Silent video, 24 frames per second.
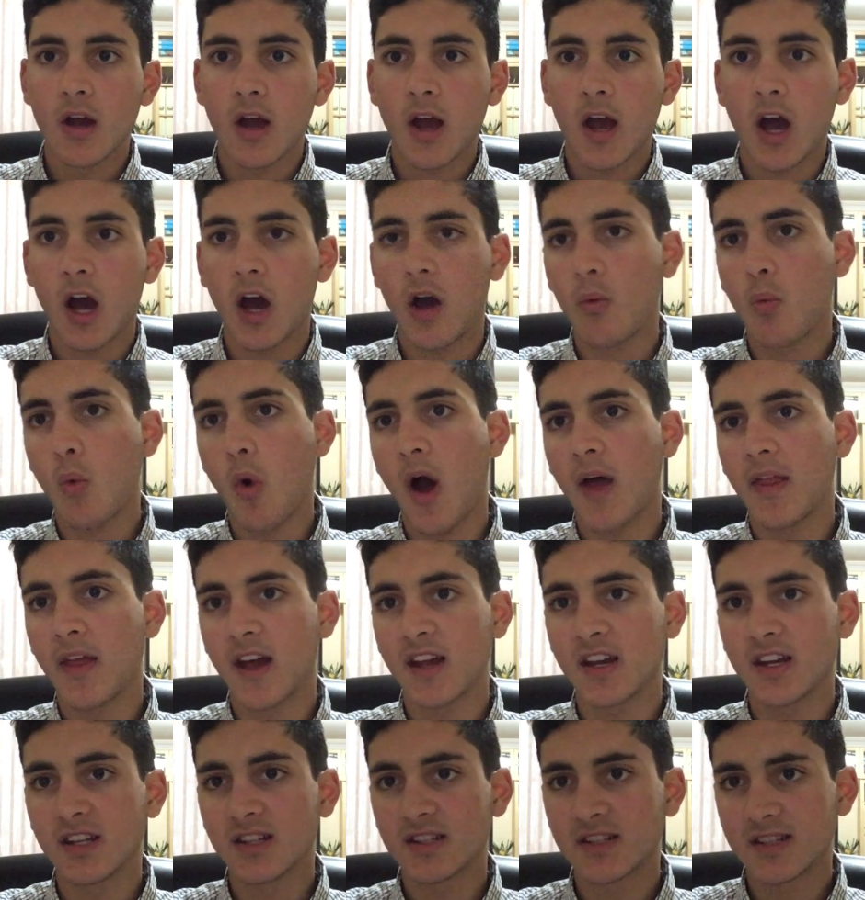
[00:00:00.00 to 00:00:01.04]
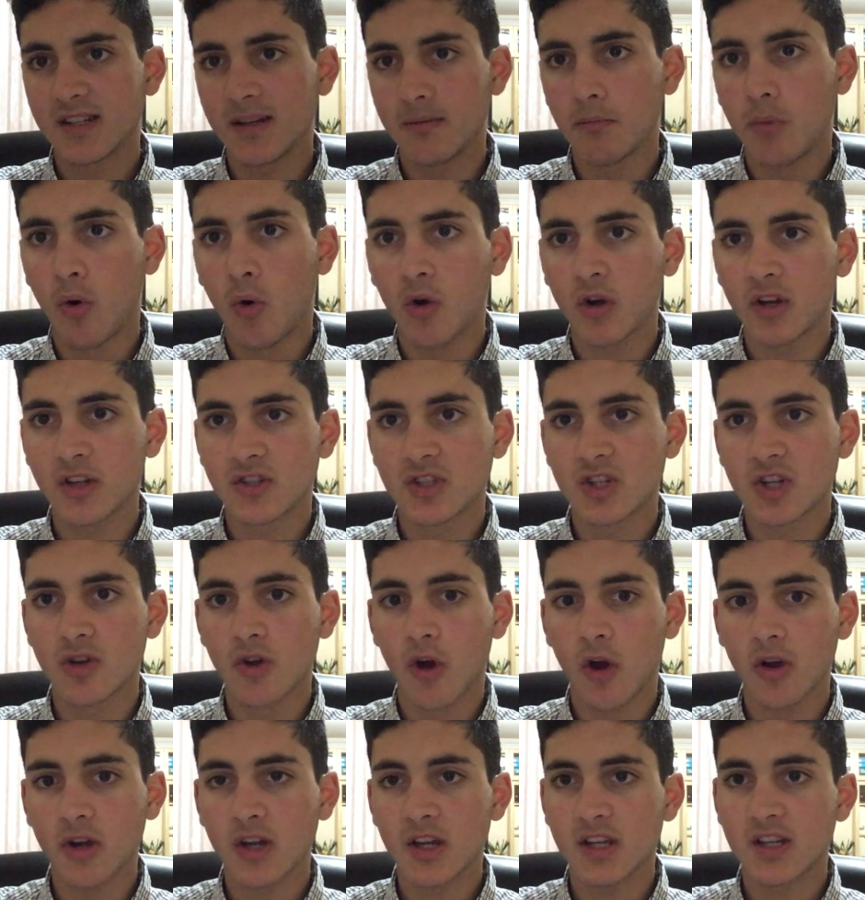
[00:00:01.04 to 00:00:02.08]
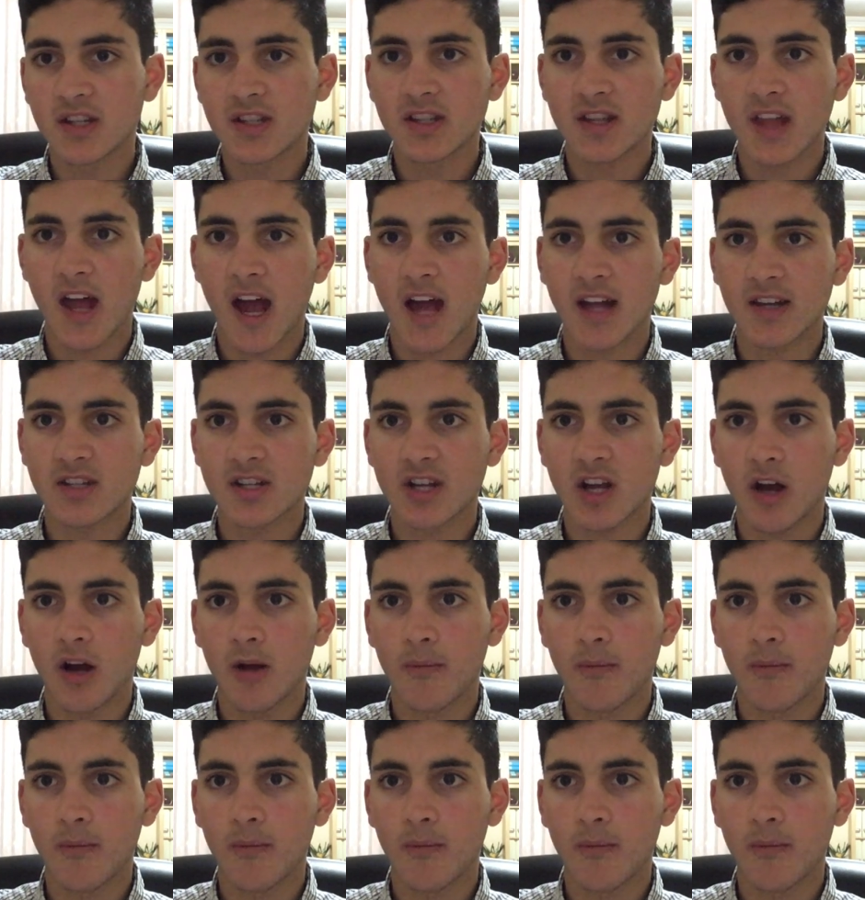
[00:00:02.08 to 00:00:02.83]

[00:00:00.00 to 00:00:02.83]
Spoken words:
Why that's important to note is that